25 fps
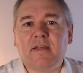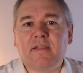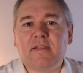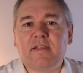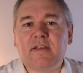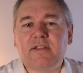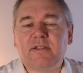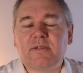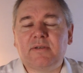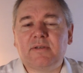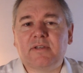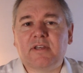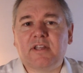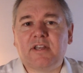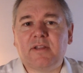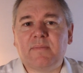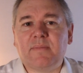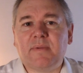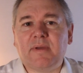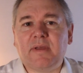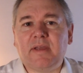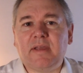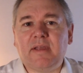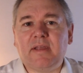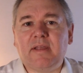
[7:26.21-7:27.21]
this is going to
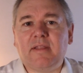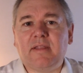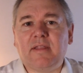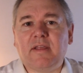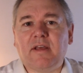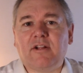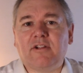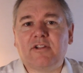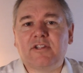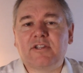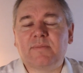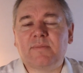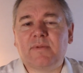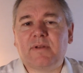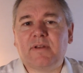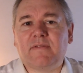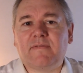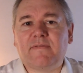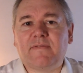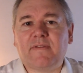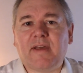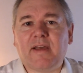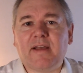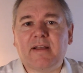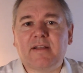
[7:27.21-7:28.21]
be the ultimate
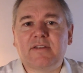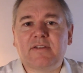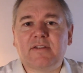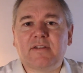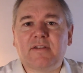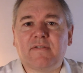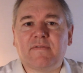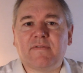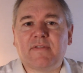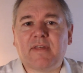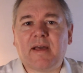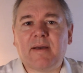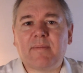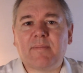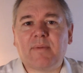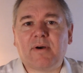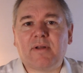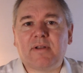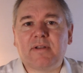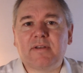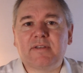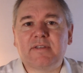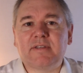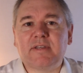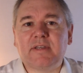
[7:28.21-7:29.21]
effect of that
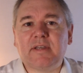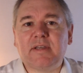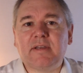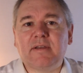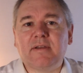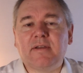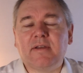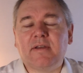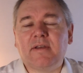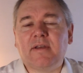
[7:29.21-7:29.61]
policy.